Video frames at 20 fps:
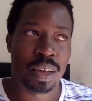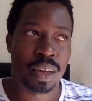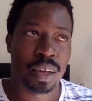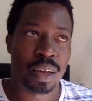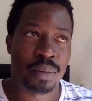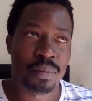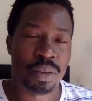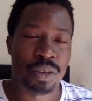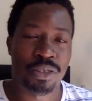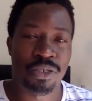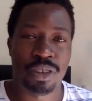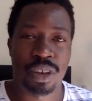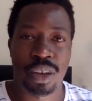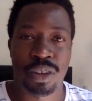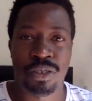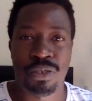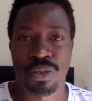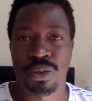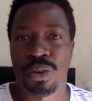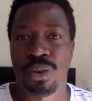am in
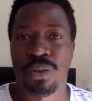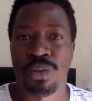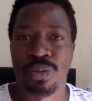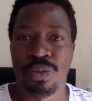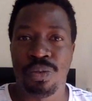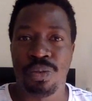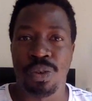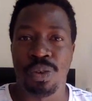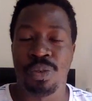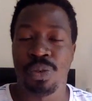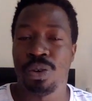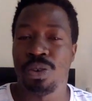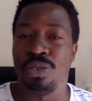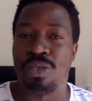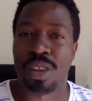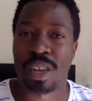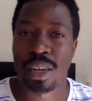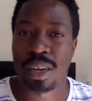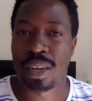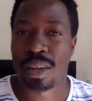charge of course,
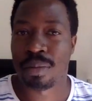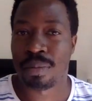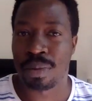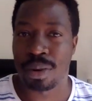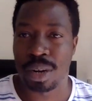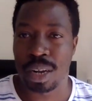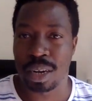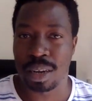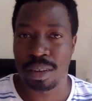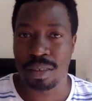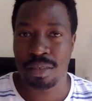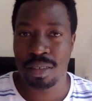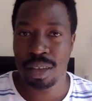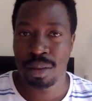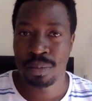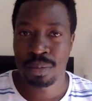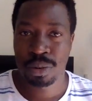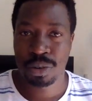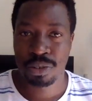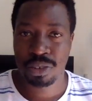leading product design
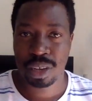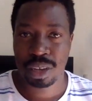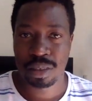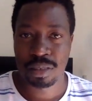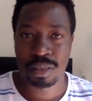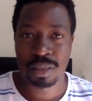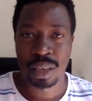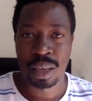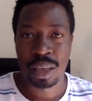projects,